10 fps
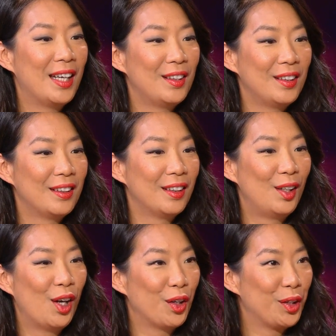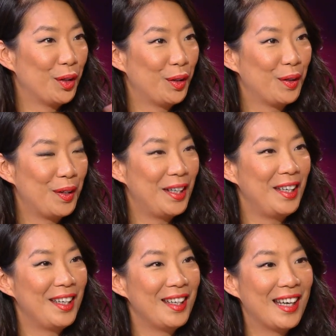the lawyer
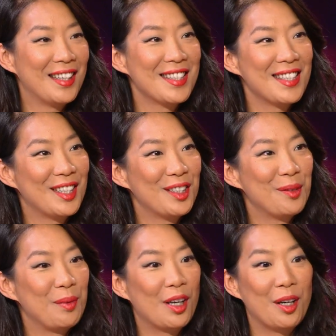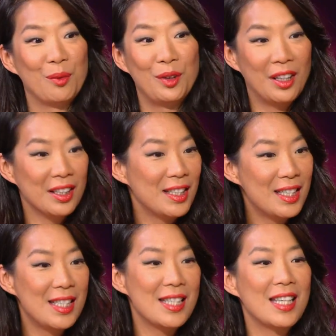thing and uh, to become an
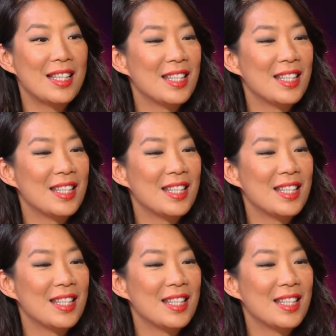artist and